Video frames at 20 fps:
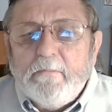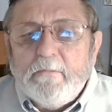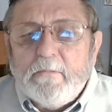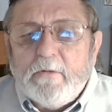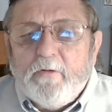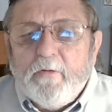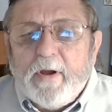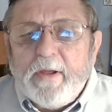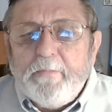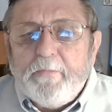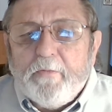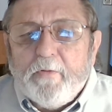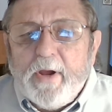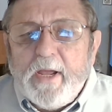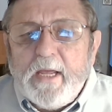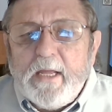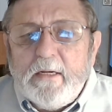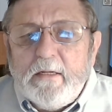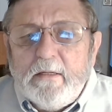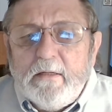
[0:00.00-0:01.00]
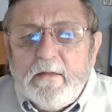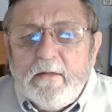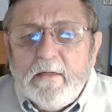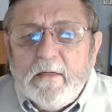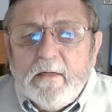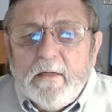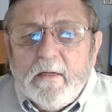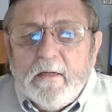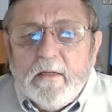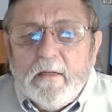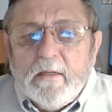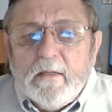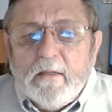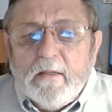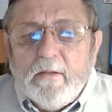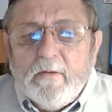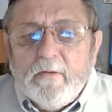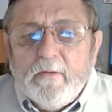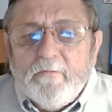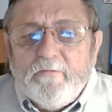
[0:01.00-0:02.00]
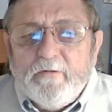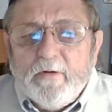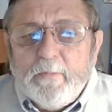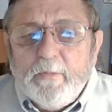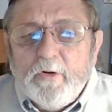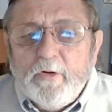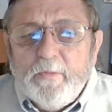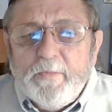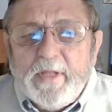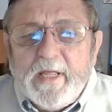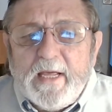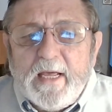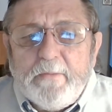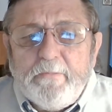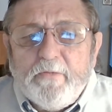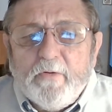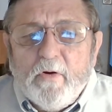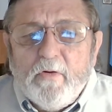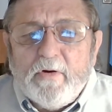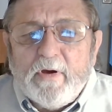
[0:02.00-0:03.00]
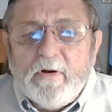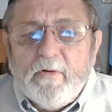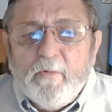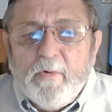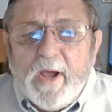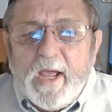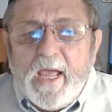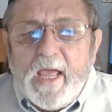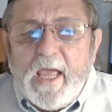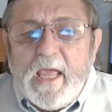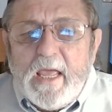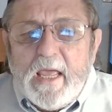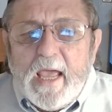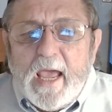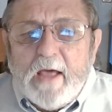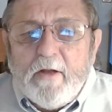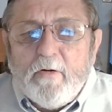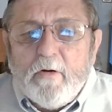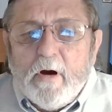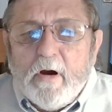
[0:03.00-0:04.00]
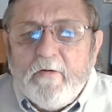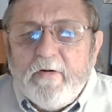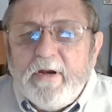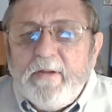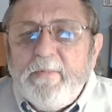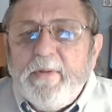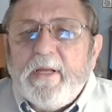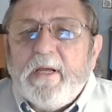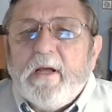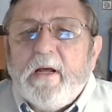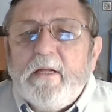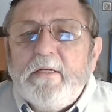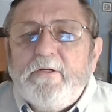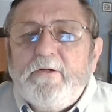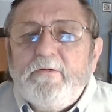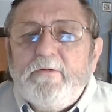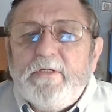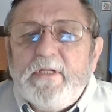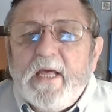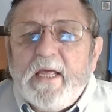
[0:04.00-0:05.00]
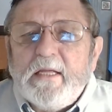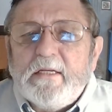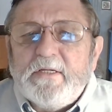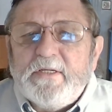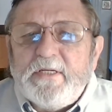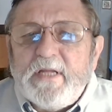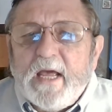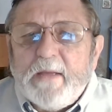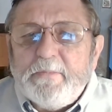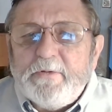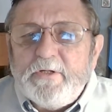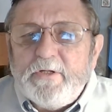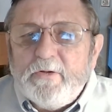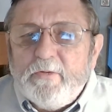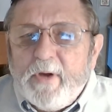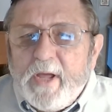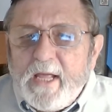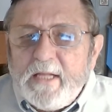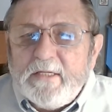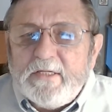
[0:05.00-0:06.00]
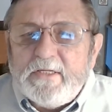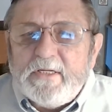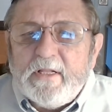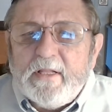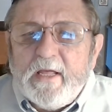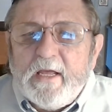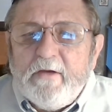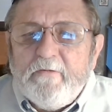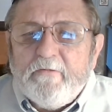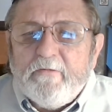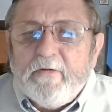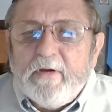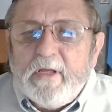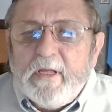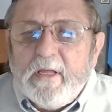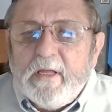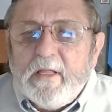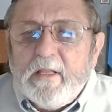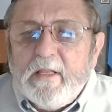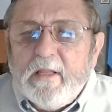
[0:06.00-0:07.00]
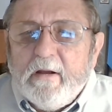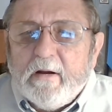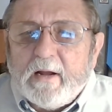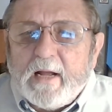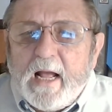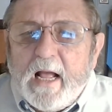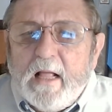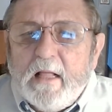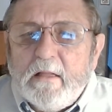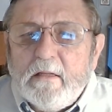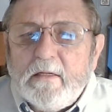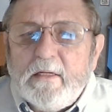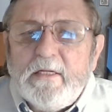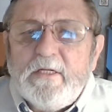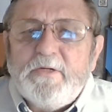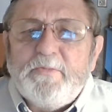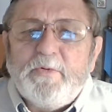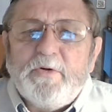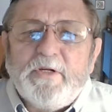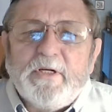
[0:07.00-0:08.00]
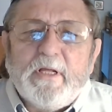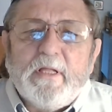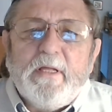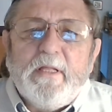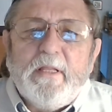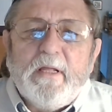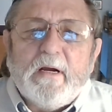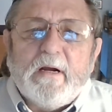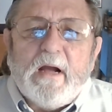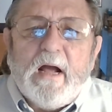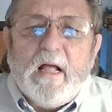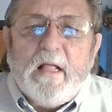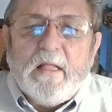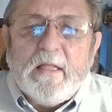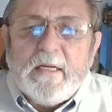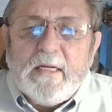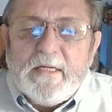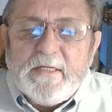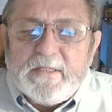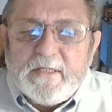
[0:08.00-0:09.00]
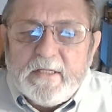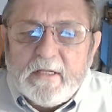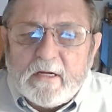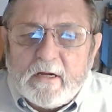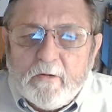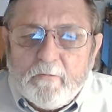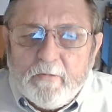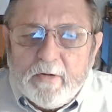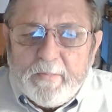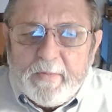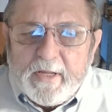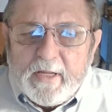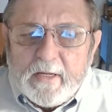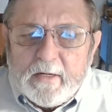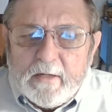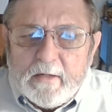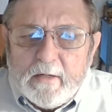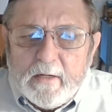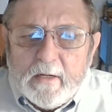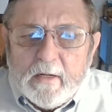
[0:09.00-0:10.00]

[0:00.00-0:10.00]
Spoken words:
Great Britain, from whom they had broken away, had already begun to take steps to end slavery in their colonies, particularly in their colonies in the Caribbean.